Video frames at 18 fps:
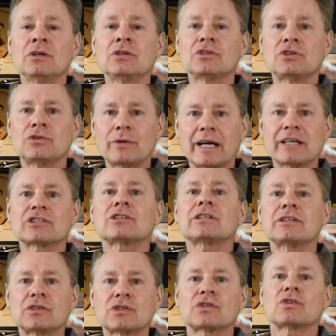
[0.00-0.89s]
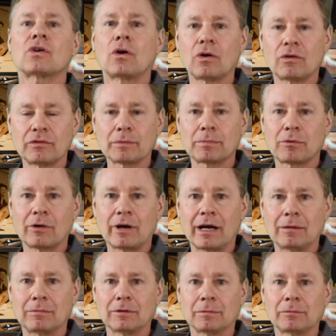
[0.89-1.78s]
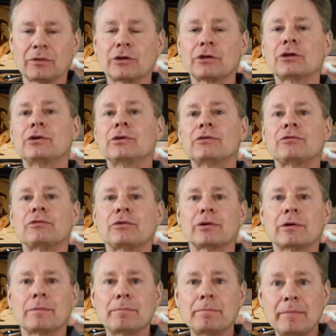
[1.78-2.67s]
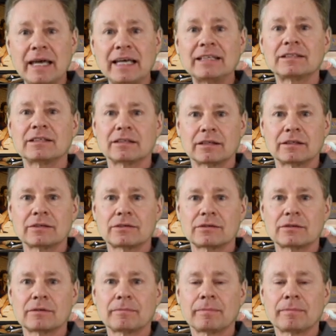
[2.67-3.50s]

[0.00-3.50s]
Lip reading: to actually solve a problem. They're good for a maintenance.